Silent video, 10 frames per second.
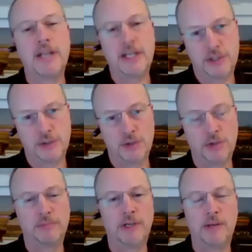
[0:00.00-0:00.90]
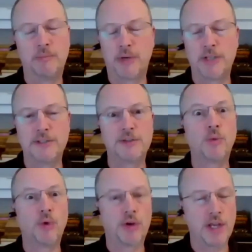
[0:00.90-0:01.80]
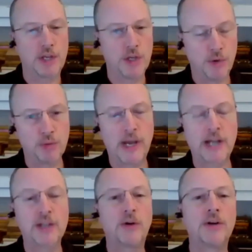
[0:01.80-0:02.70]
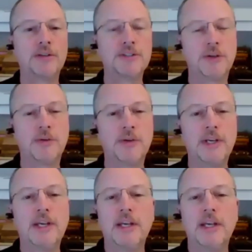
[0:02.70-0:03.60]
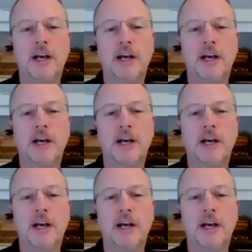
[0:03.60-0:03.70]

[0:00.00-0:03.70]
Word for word: a national um, presence working in your own backyard so mm-hmm.